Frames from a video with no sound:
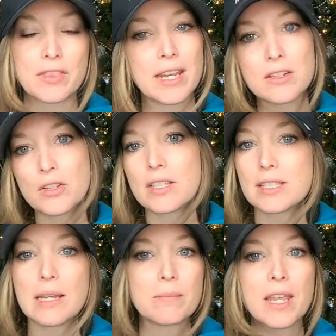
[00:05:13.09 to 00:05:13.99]
They can do the
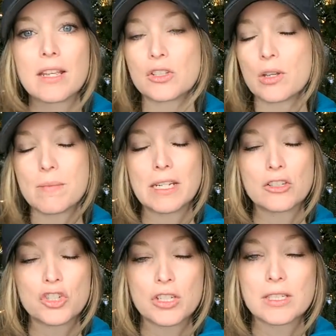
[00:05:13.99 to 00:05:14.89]
same thing. So, I mean,
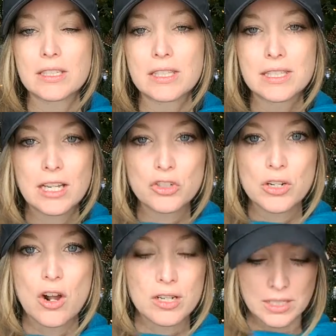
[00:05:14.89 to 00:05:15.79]
it's such an
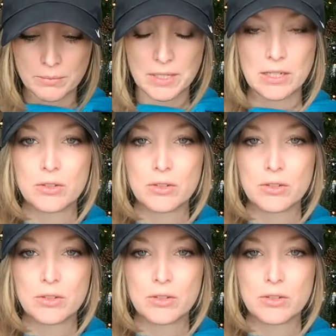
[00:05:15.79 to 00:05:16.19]
awesome deal.